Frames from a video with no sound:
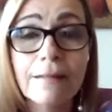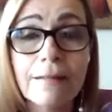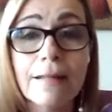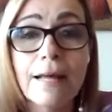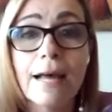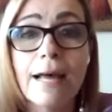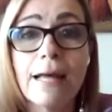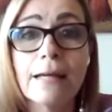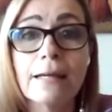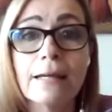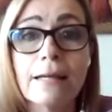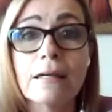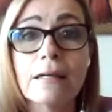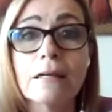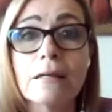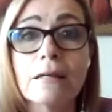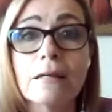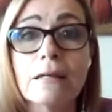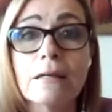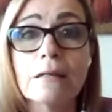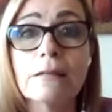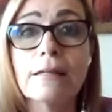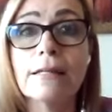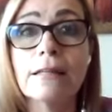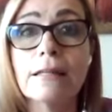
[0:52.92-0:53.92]
that
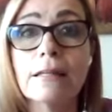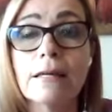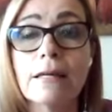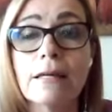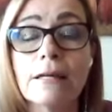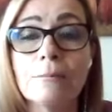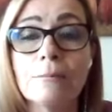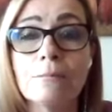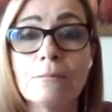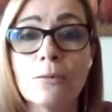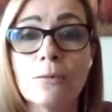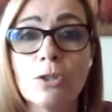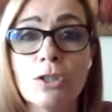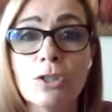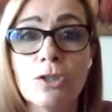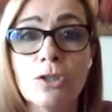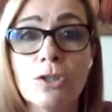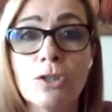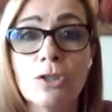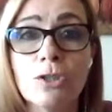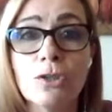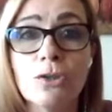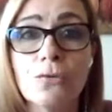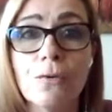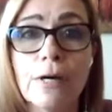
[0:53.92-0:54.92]
could lead them
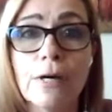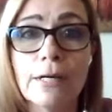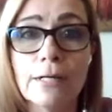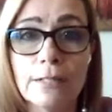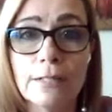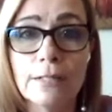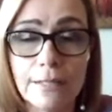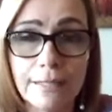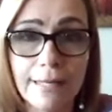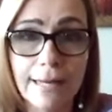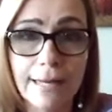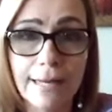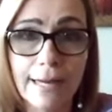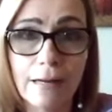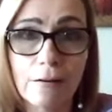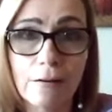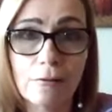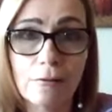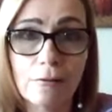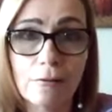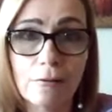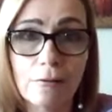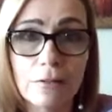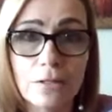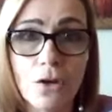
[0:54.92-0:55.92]
to a
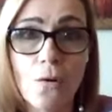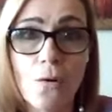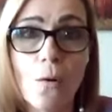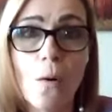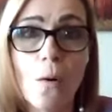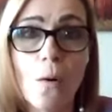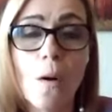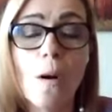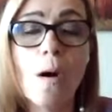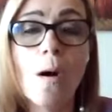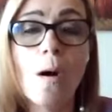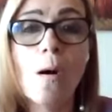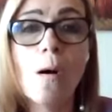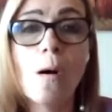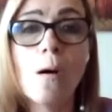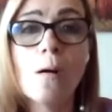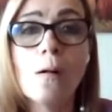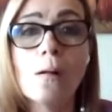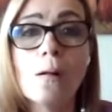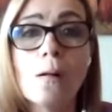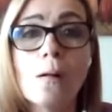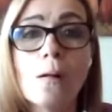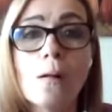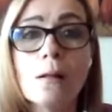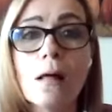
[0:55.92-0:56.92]
sale. So
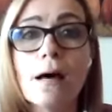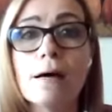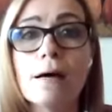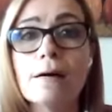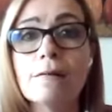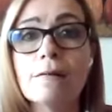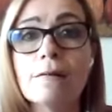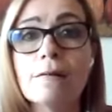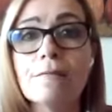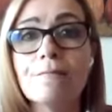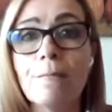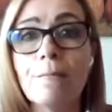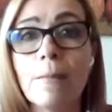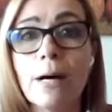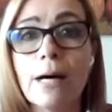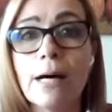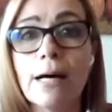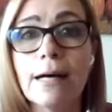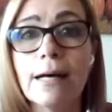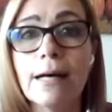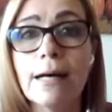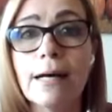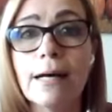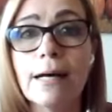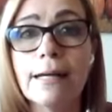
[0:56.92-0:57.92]
all of
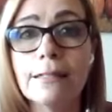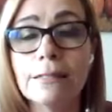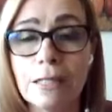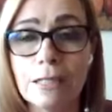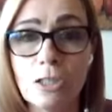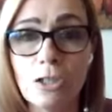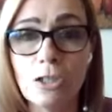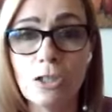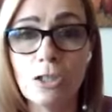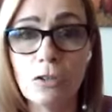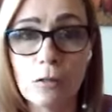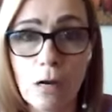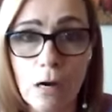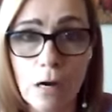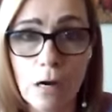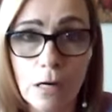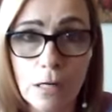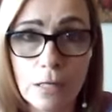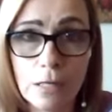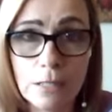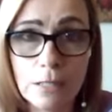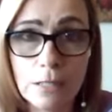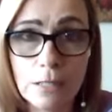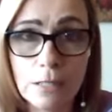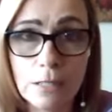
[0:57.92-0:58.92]
my digital
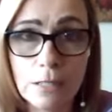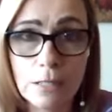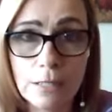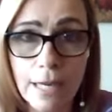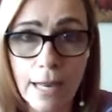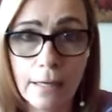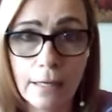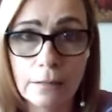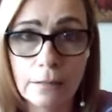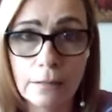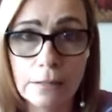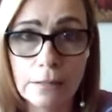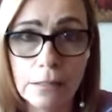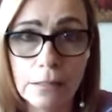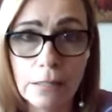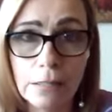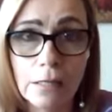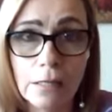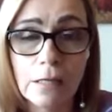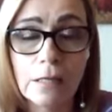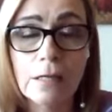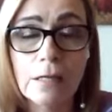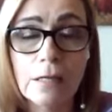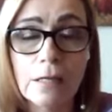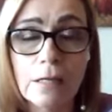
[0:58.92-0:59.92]
content
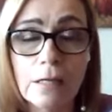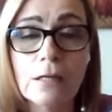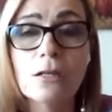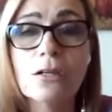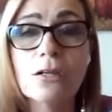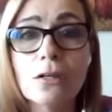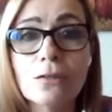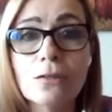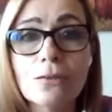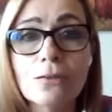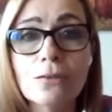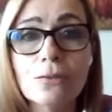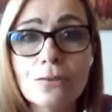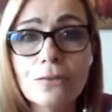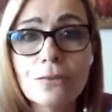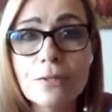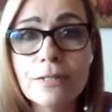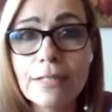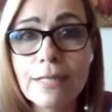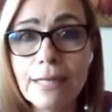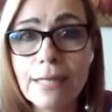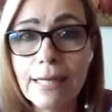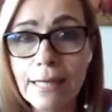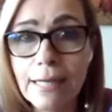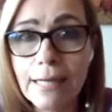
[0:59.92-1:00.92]

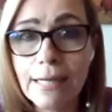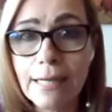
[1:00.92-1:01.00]
goes